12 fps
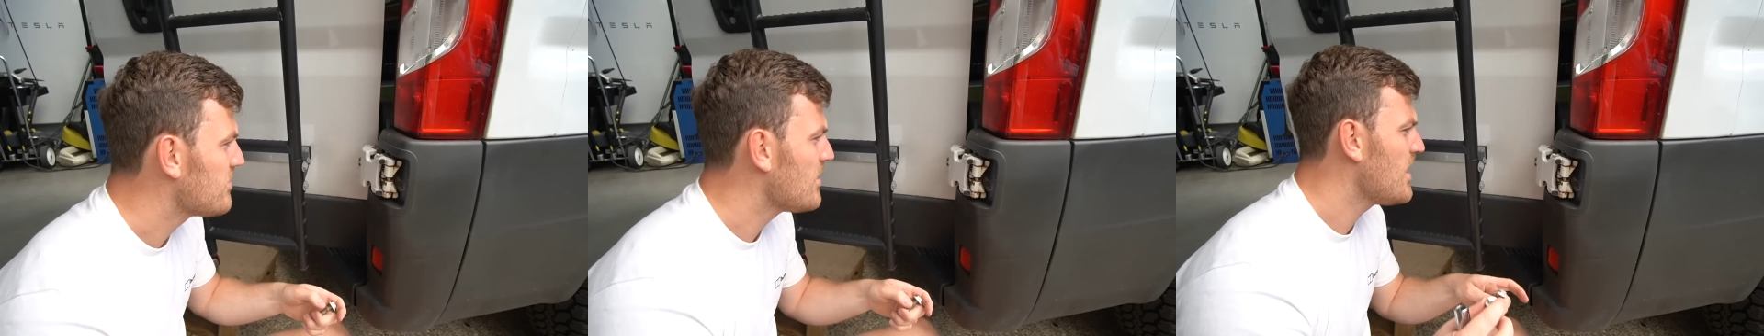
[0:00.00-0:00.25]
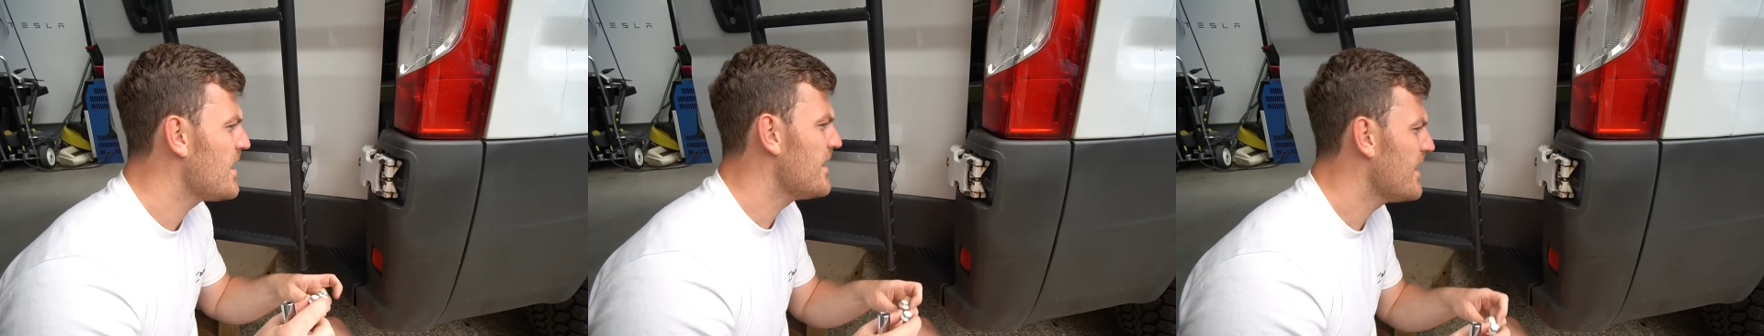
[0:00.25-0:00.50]

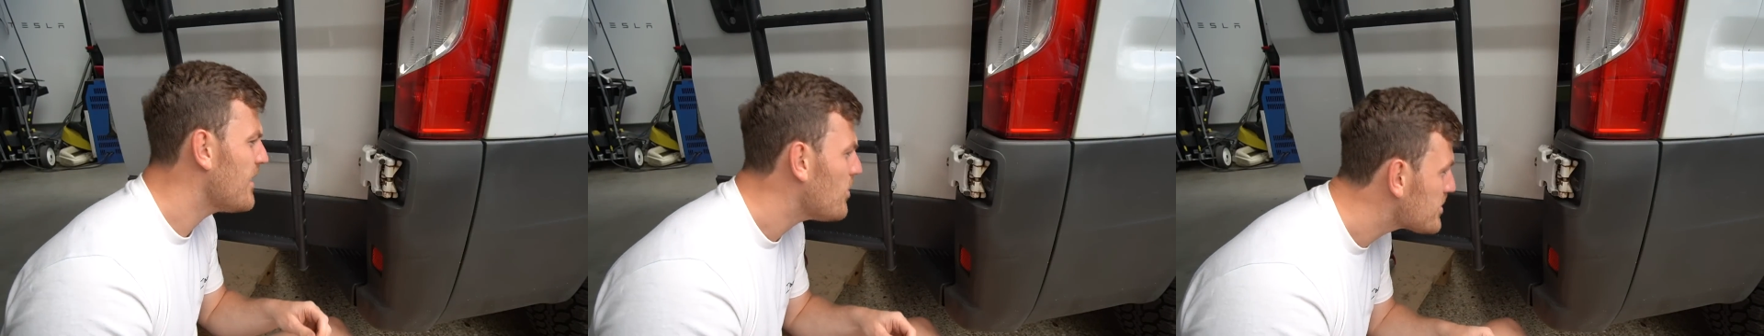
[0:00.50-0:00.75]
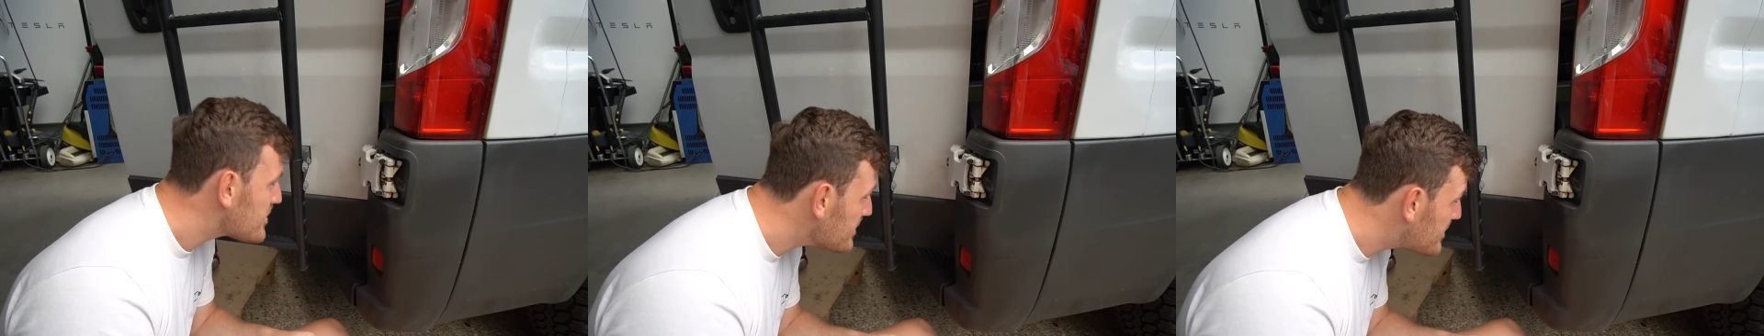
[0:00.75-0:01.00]
Right, that
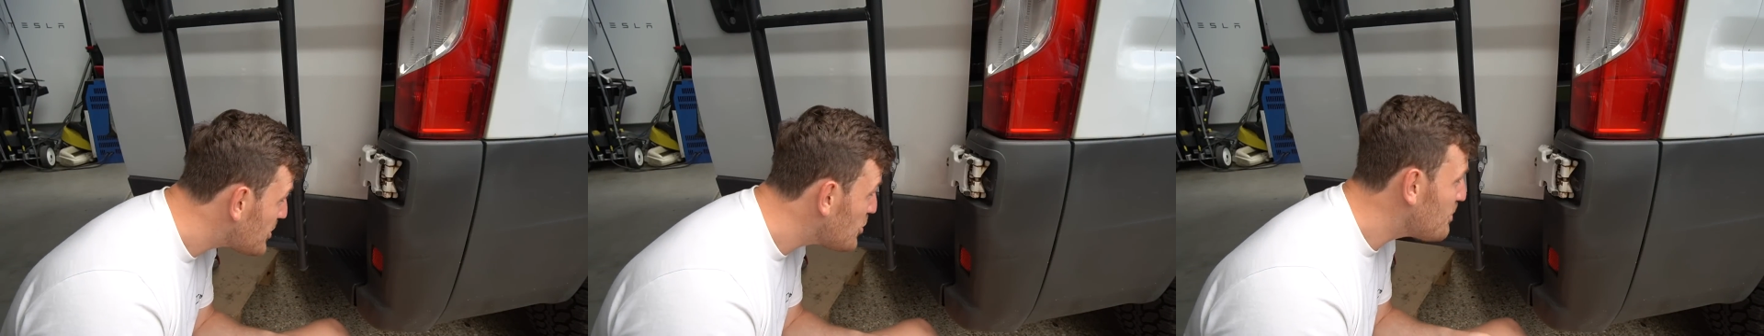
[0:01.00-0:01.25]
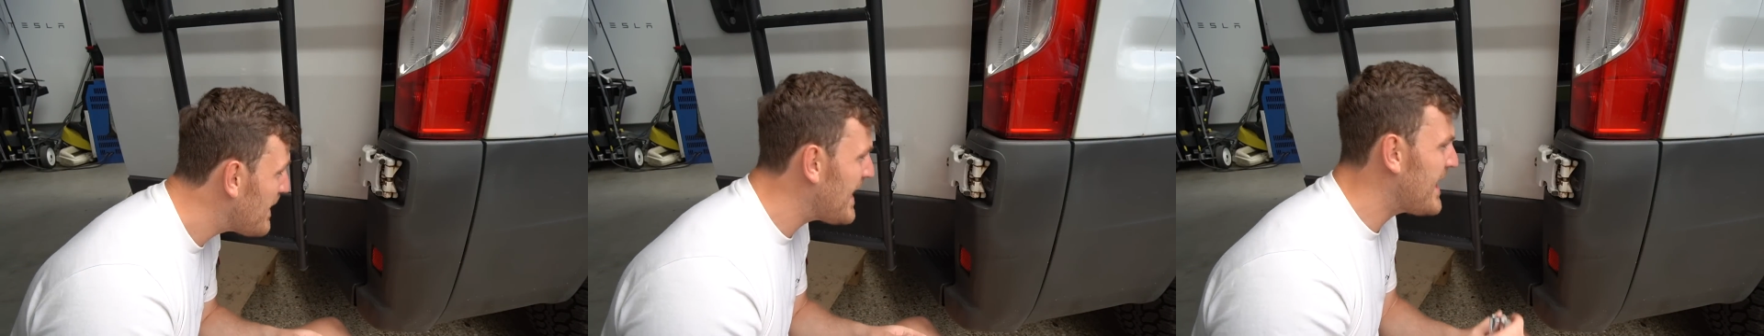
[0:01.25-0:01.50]
wasn't
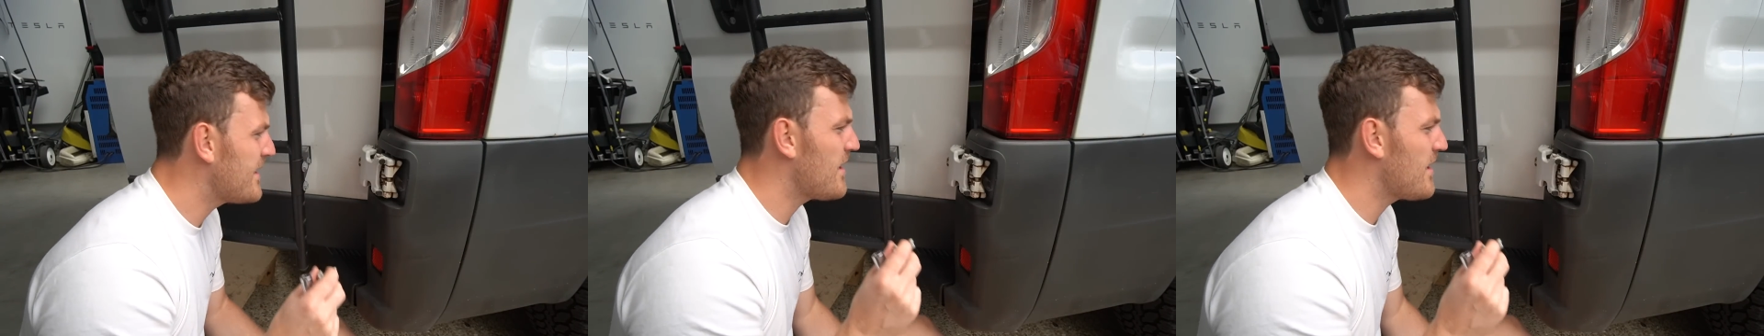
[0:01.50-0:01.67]
too bad.